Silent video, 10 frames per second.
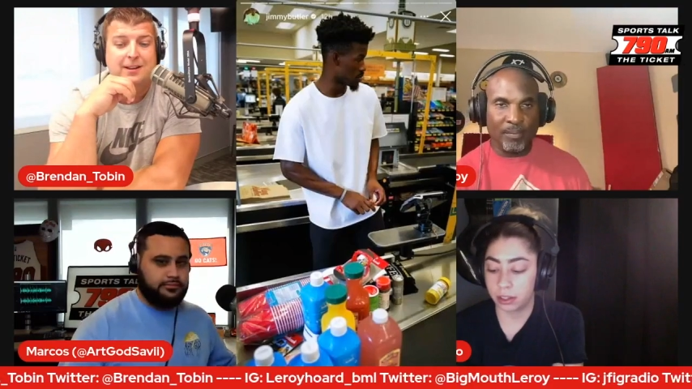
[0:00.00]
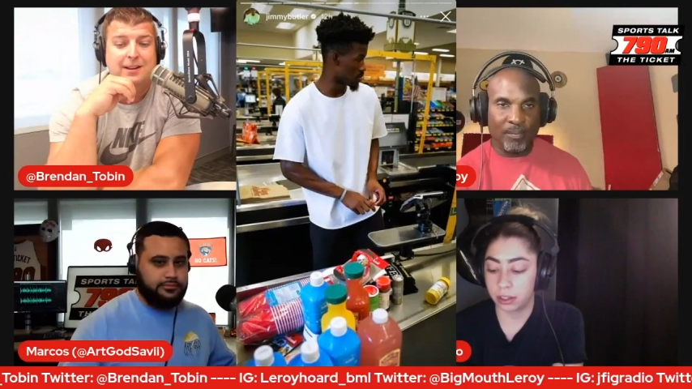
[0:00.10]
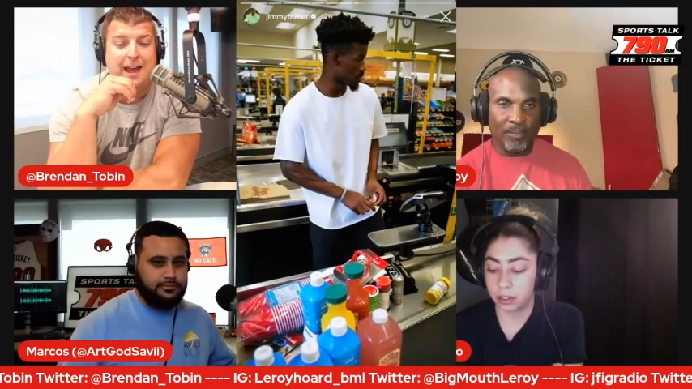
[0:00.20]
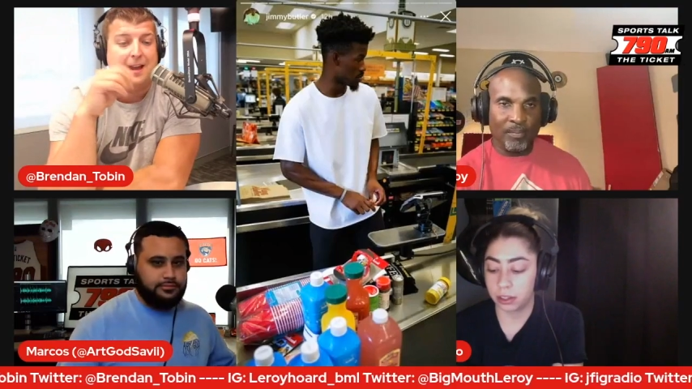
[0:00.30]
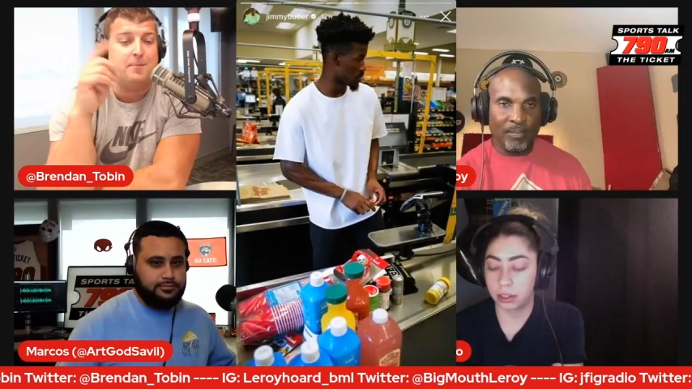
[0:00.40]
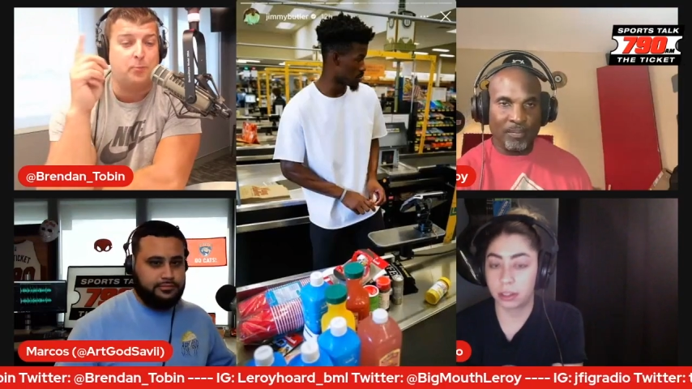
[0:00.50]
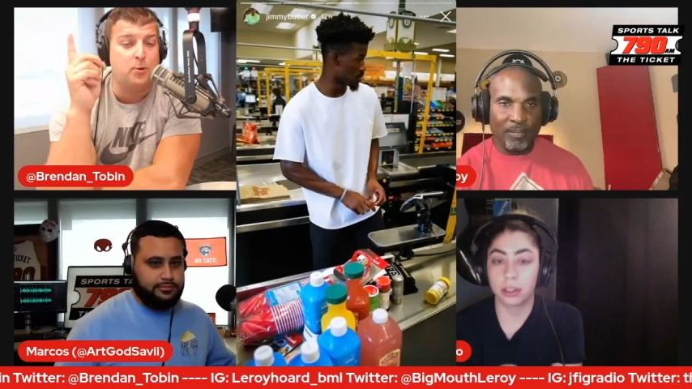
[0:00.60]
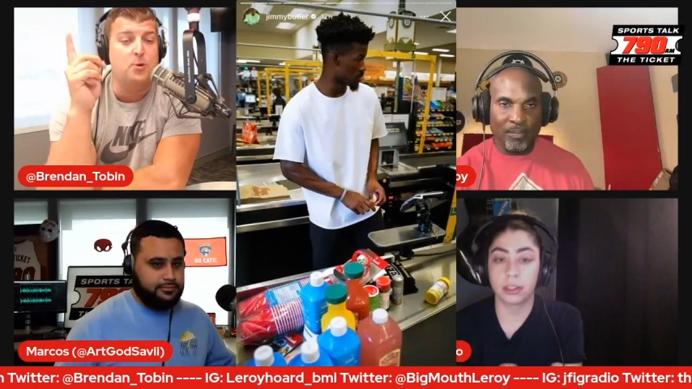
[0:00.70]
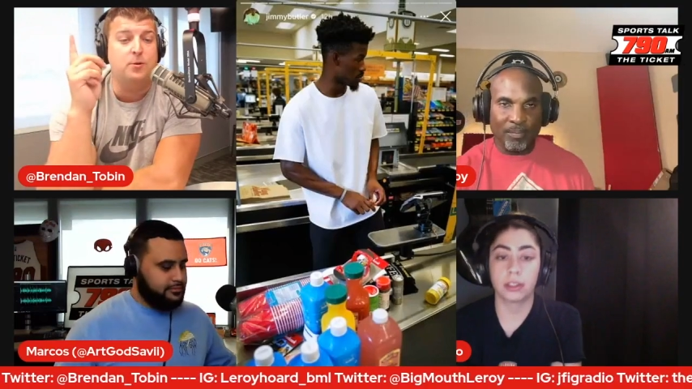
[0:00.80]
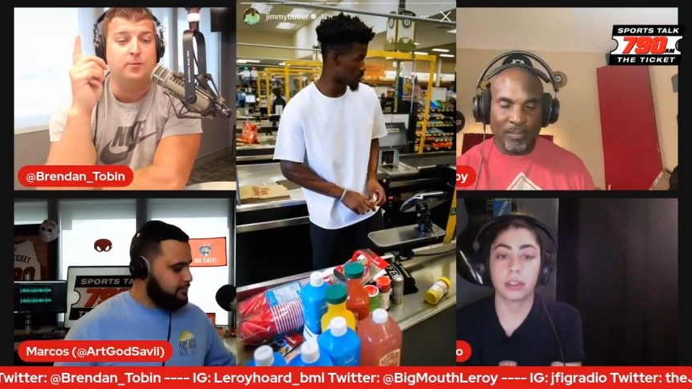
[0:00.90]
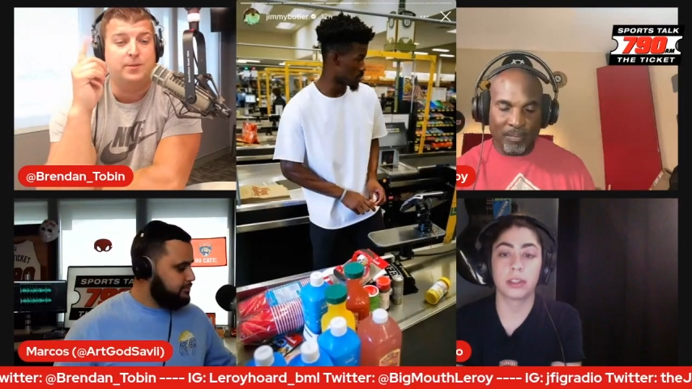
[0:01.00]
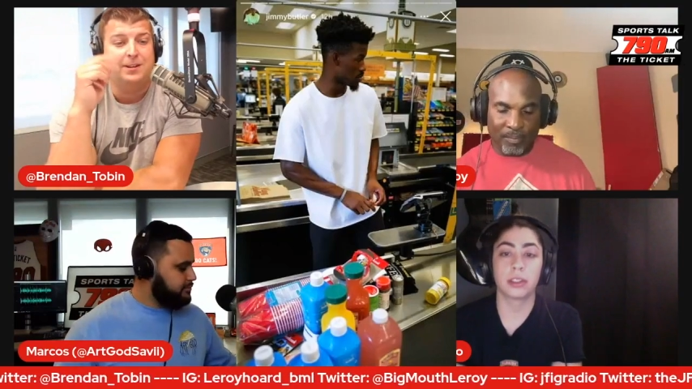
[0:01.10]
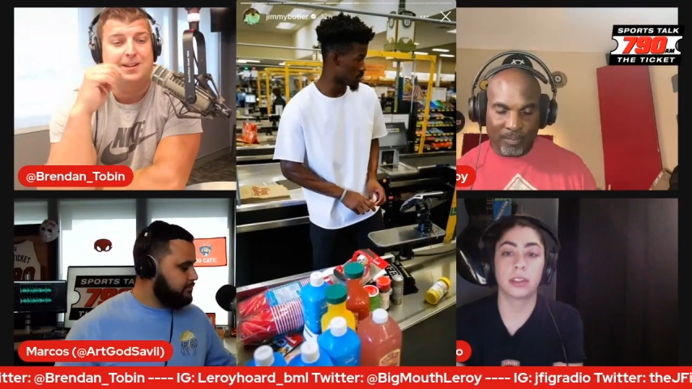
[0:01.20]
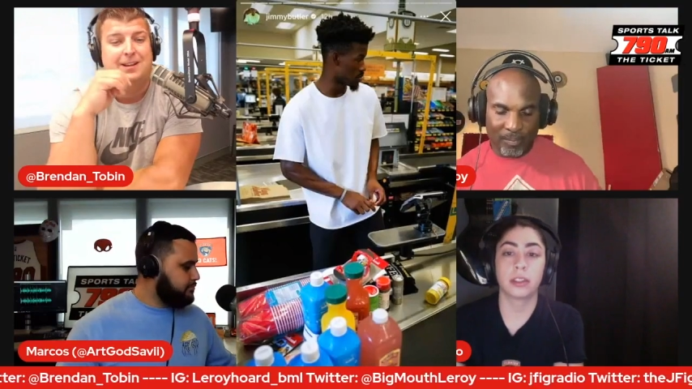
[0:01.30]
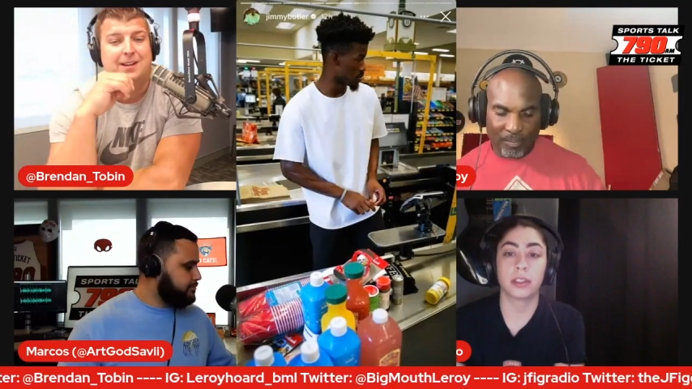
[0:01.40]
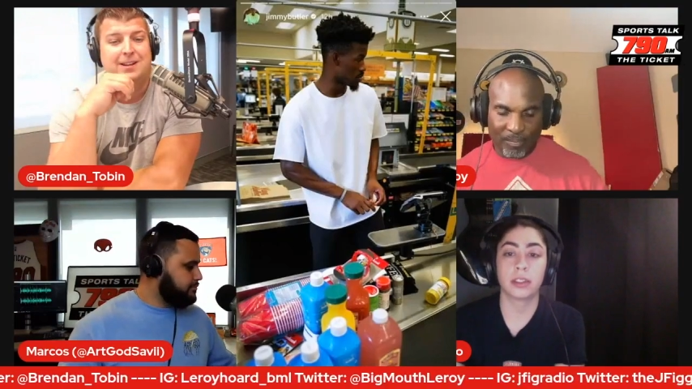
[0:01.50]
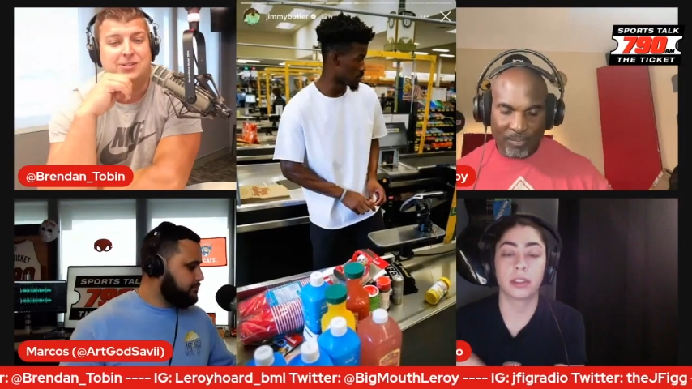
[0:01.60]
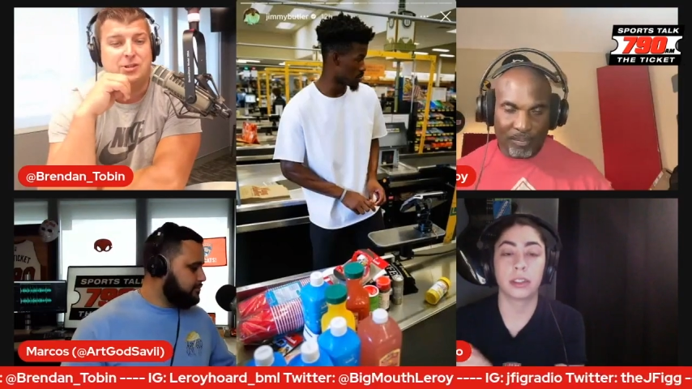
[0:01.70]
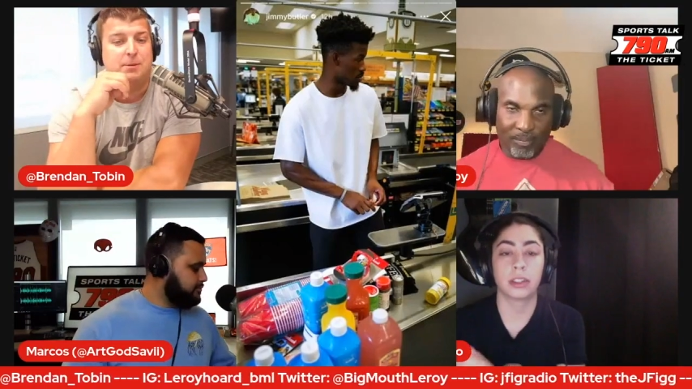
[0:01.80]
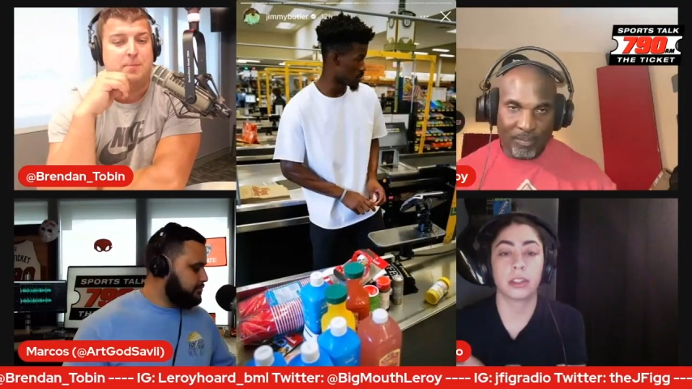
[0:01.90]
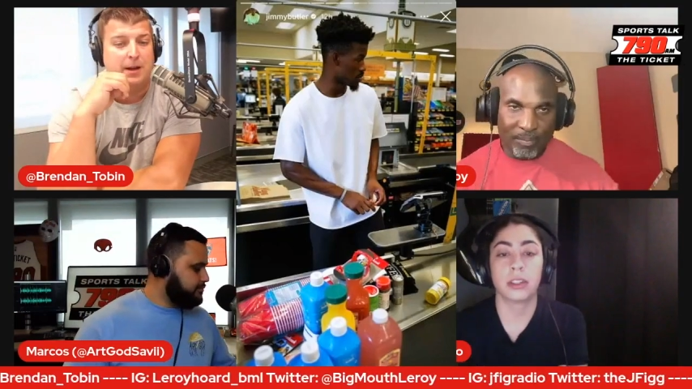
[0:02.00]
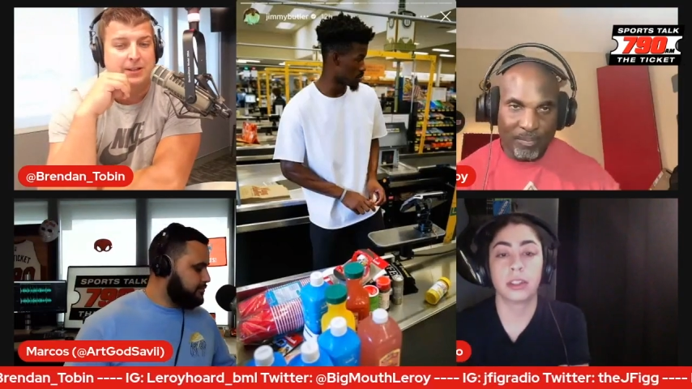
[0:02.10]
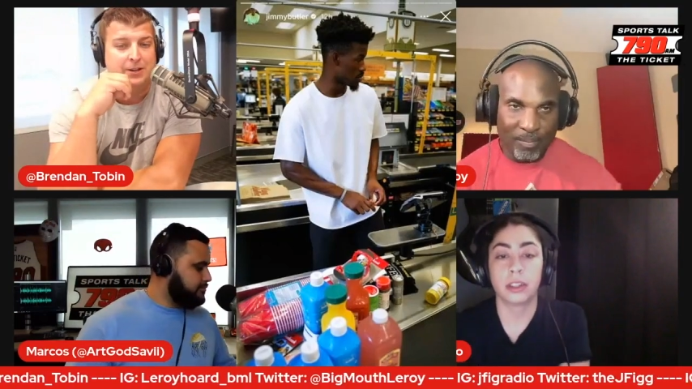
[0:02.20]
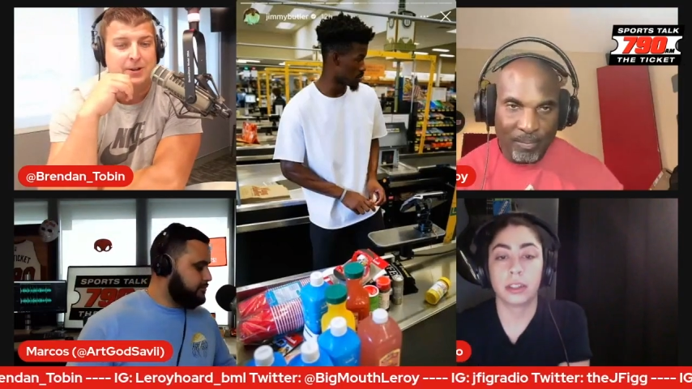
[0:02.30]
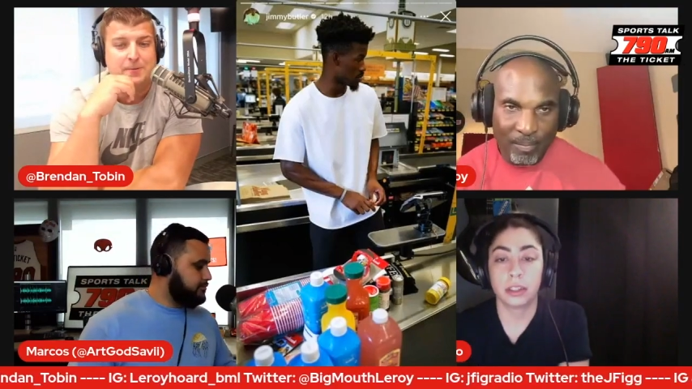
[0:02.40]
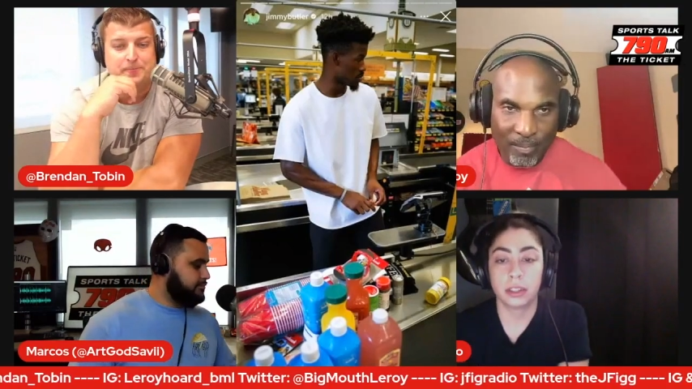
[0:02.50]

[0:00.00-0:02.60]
Speaker 1: and improved Jimmy Butler